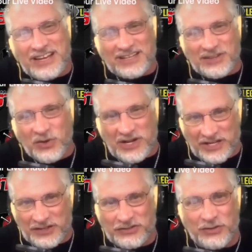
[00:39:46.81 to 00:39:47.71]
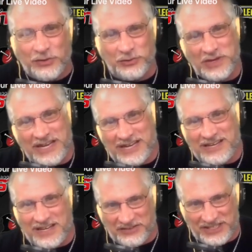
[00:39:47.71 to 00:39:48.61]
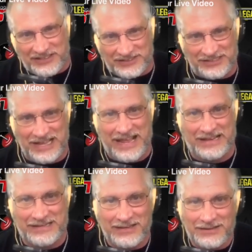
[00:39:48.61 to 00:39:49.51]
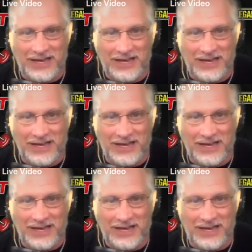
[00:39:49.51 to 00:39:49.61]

She is kind of long in the tooth. We got to cut her a little